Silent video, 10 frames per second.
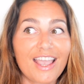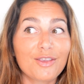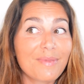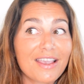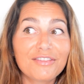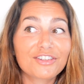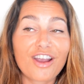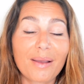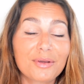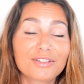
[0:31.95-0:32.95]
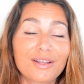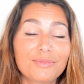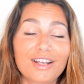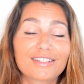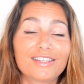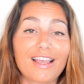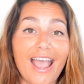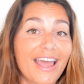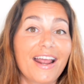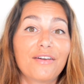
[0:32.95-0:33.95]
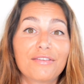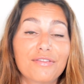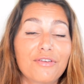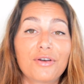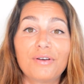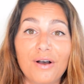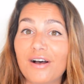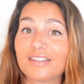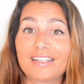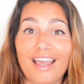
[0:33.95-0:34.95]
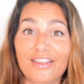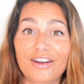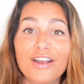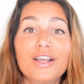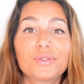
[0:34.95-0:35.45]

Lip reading: You may even crop your subject's head out of the photo altogether.